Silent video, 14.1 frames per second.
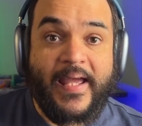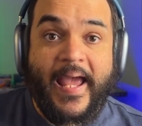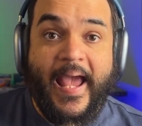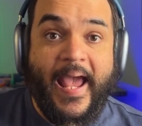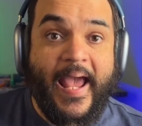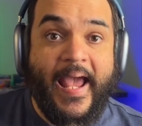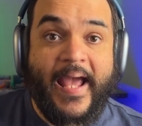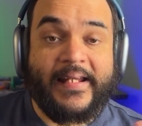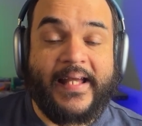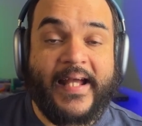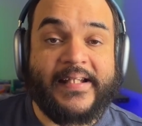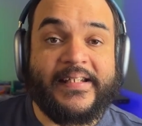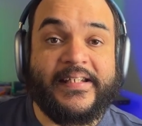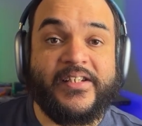and I
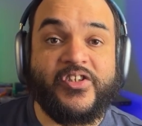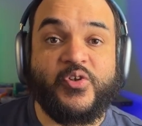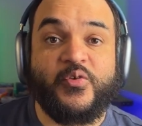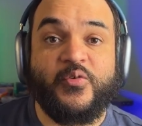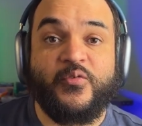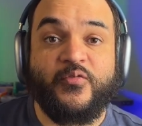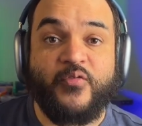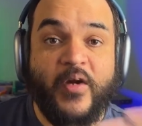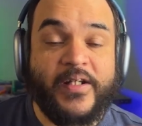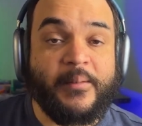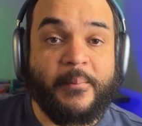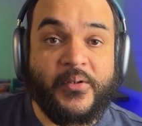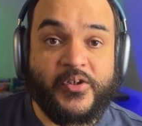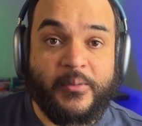needed to friend a
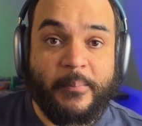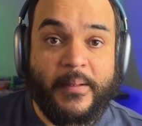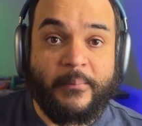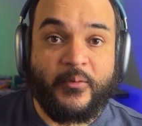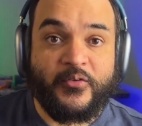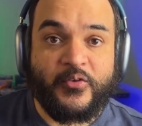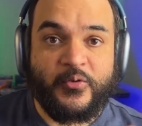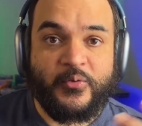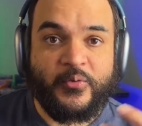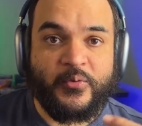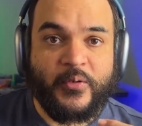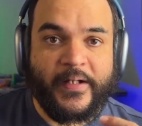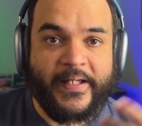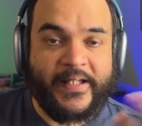bunch of people to
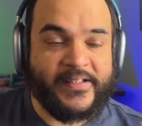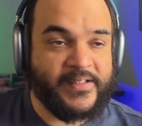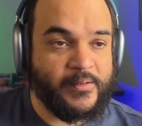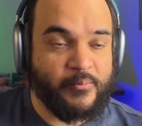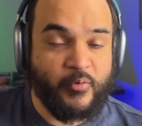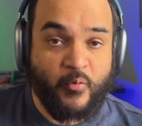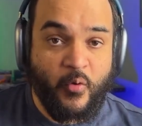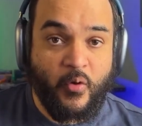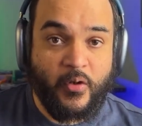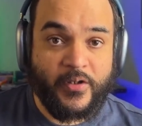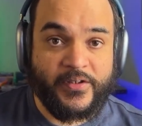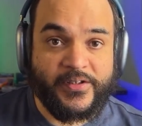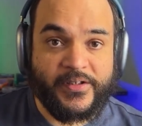get some rewards